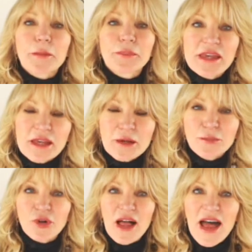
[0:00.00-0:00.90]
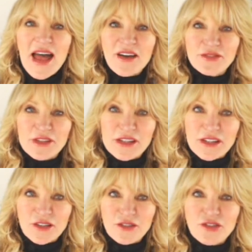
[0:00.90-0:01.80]
People have
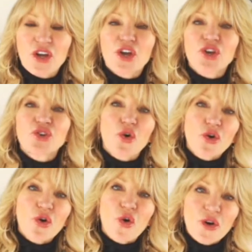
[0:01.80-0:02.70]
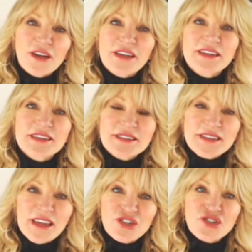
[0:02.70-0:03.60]
needs. Your
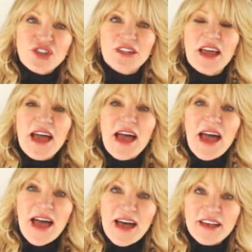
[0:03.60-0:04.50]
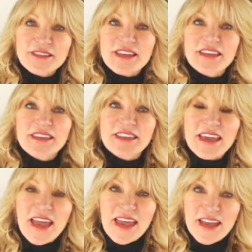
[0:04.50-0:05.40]
organization has the
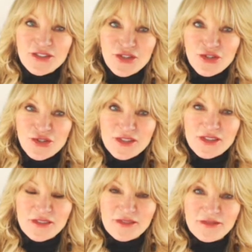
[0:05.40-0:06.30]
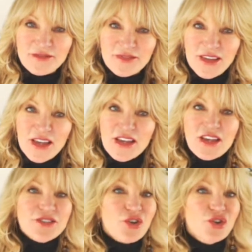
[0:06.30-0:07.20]
answers.
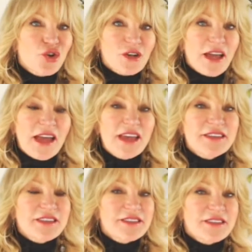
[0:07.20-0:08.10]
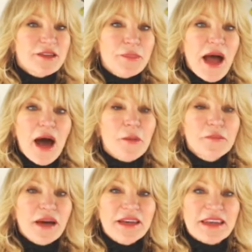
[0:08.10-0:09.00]
So your case isn't about
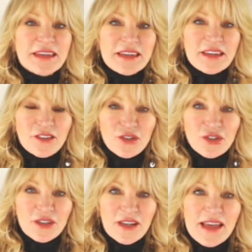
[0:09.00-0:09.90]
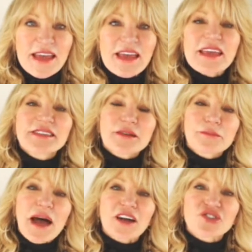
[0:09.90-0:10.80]
money either. It's
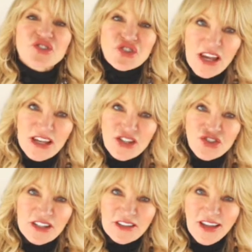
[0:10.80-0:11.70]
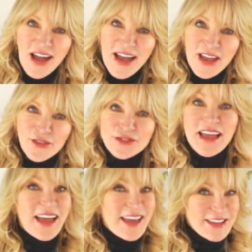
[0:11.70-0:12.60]
about changing lives
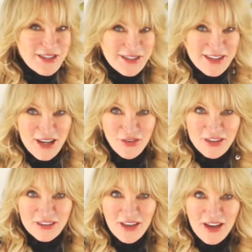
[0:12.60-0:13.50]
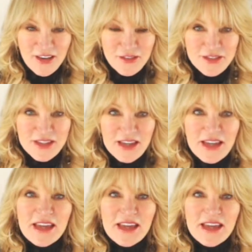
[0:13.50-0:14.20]
and saving lives.